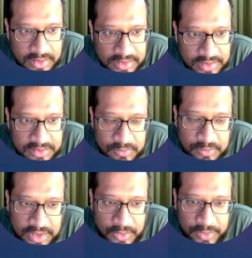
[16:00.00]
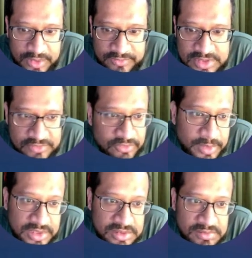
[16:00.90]
There. Now we have this
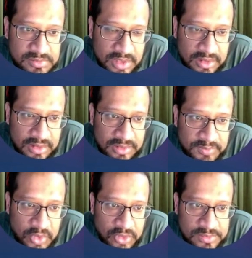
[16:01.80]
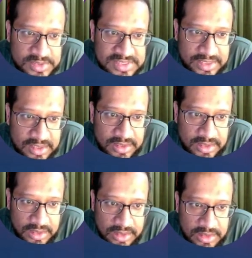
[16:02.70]
information, columns D and
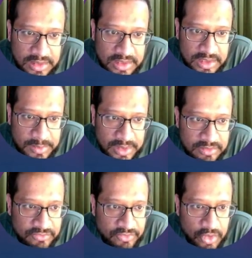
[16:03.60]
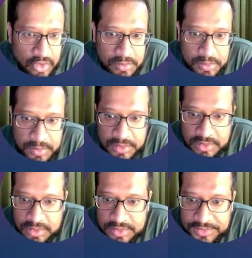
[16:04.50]
E coming in from
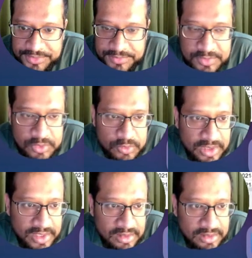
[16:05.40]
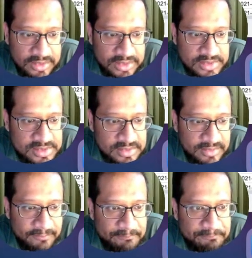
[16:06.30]
Google Analytics.
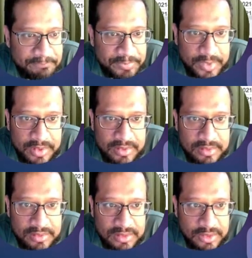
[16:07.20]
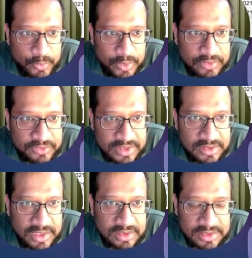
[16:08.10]
We have
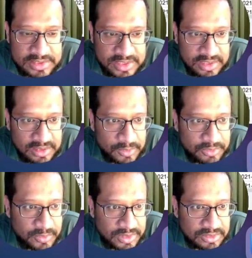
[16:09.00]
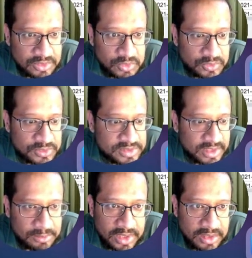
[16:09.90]
recreated exactly what we want to do.
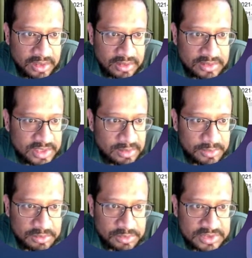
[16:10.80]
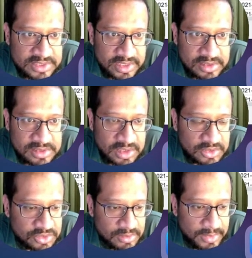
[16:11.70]
Same thing, same numbers as that
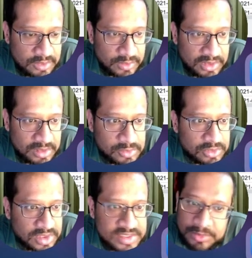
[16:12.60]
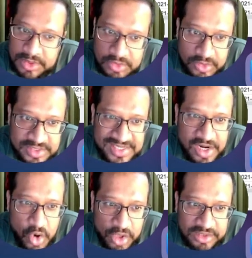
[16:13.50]
on the manual demo, except it took us a
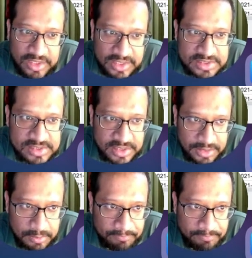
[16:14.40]
lot less time.